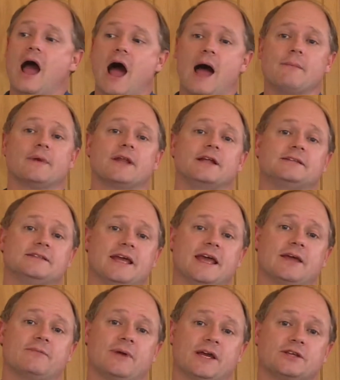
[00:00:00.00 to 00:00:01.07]
I'm going to
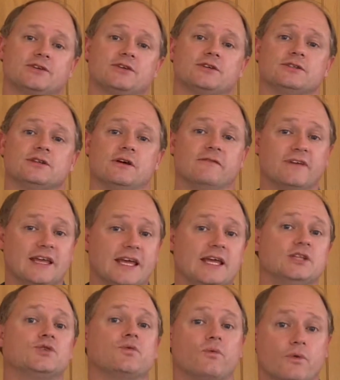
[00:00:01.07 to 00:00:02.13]
take pictures of
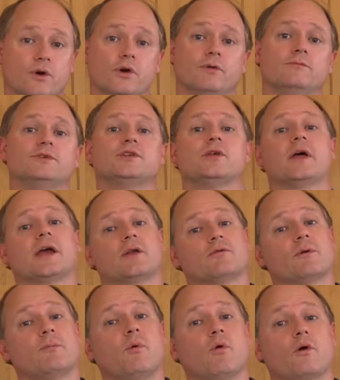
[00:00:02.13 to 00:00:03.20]
each room so that I can
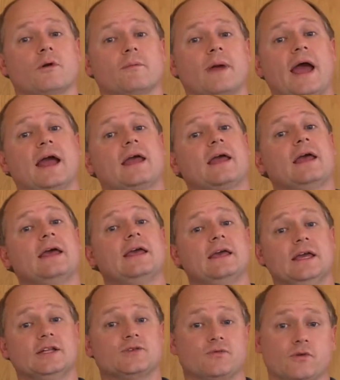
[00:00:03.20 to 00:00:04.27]
report back
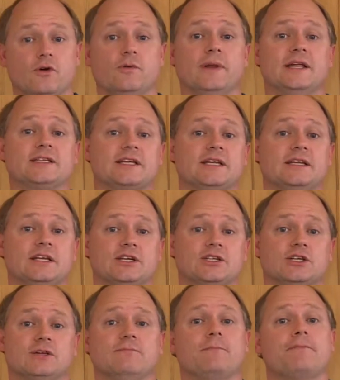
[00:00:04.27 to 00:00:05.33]
each room and its
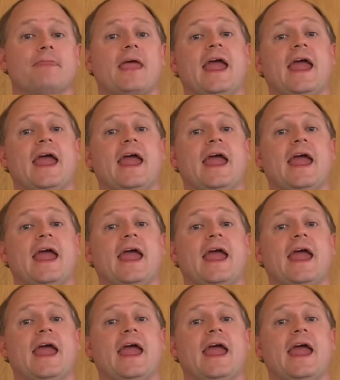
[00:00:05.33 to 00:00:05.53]
condition,